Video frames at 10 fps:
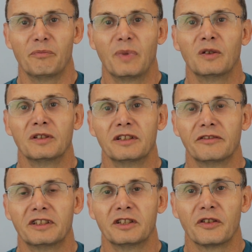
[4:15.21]
pond
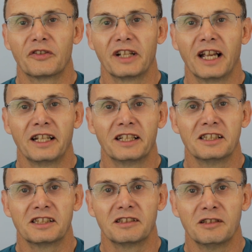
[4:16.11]
of 2 or 3
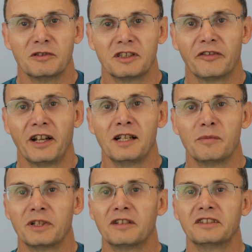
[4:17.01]
acres that was
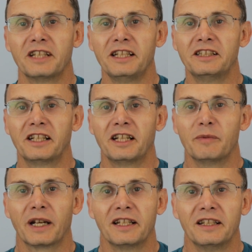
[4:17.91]
available on day ticket
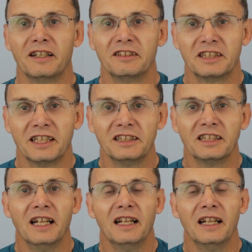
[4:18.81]
back in those days.